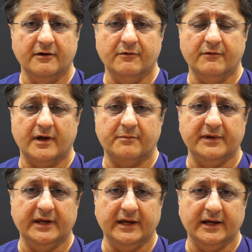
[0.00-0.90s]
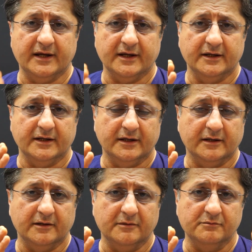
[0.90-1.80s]
we are being,
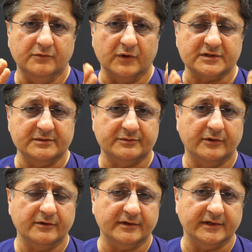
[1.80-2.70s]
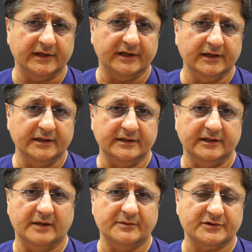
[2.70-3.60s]
most importantly, the
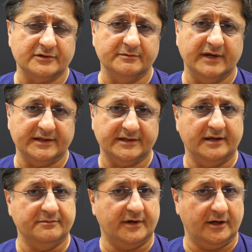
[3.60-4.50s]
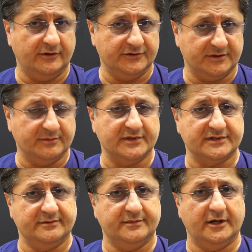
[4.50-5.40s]
aim is to maintain biology,
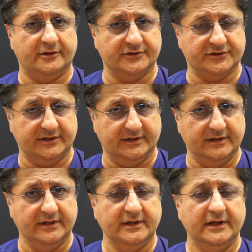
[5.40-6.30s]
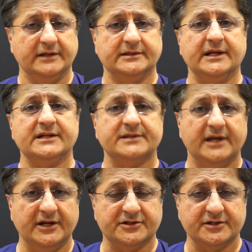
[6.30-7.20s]
preserve biology. And the next
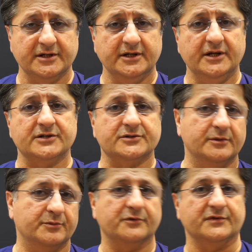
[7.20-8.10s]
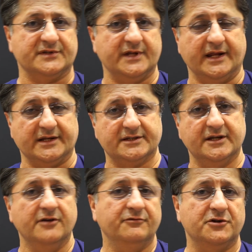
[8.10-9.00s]
stage is to improve aesthetics,
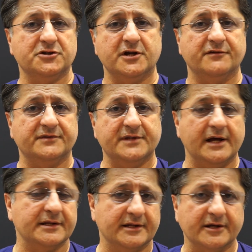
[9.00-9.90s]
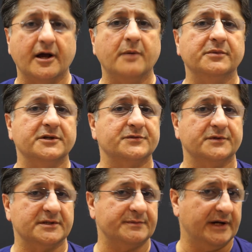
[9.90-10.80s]
which we have done and accomplished for
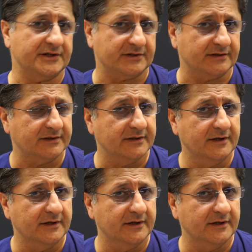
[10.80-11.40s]
this patient